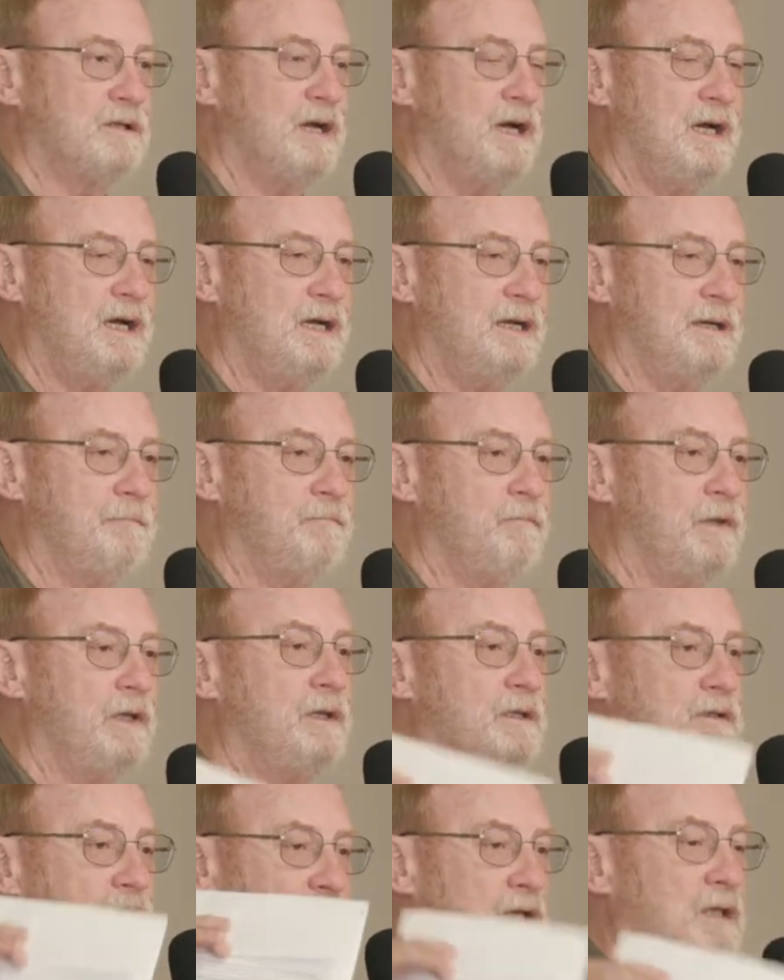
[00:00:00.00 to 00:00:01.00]
time
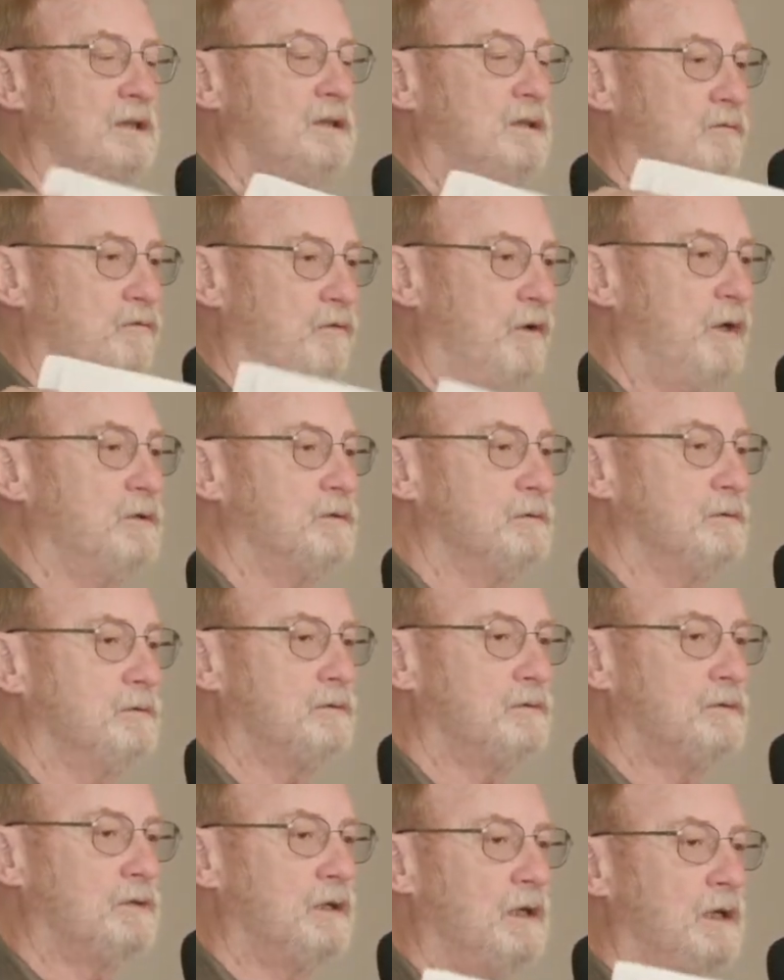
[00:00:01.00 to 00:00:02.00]
to get the
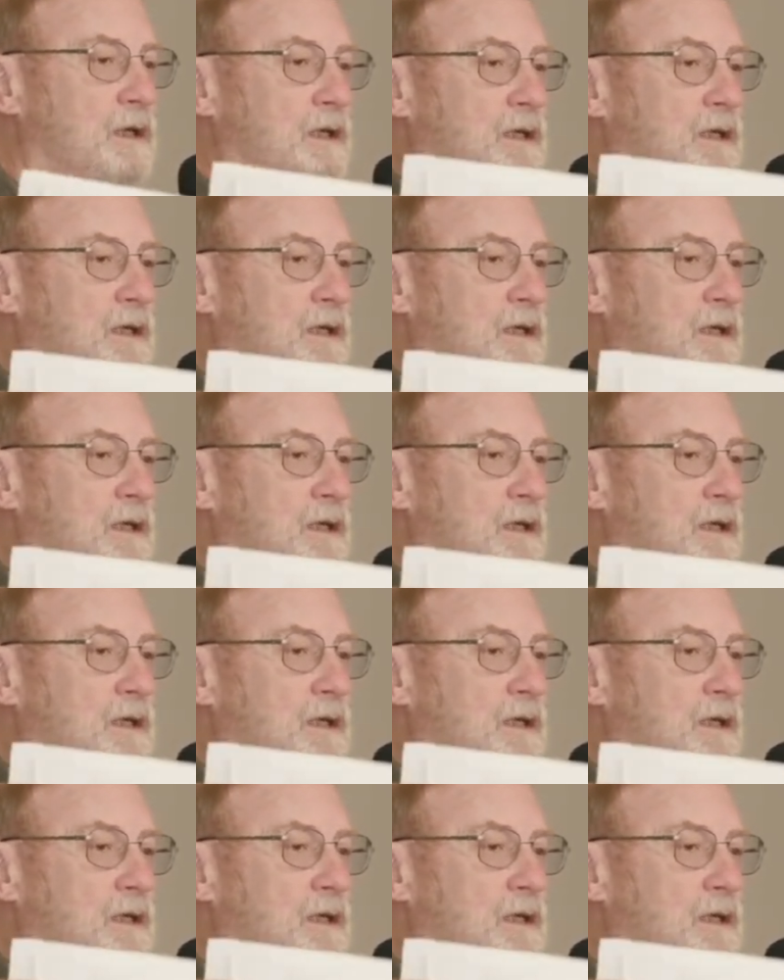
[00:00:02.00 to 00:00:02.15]
votes,